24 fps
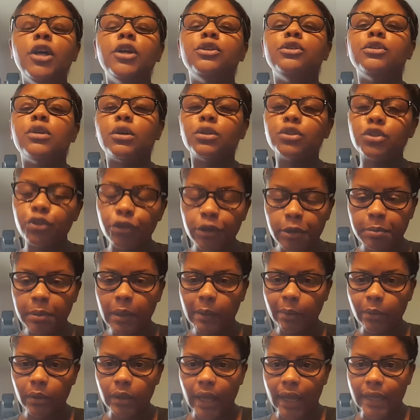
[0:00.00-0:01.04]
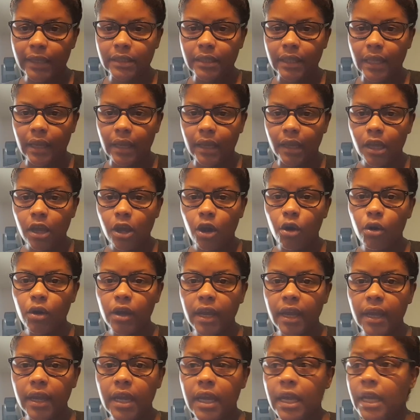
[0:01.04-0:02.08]
You don't treat people like that,
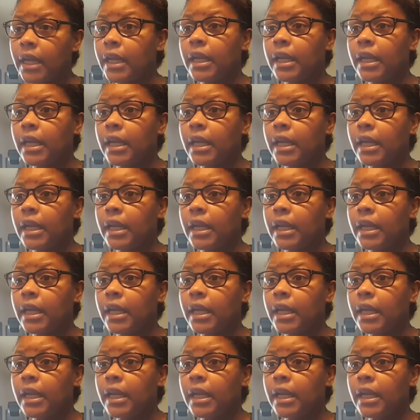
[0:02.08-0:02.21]
okay?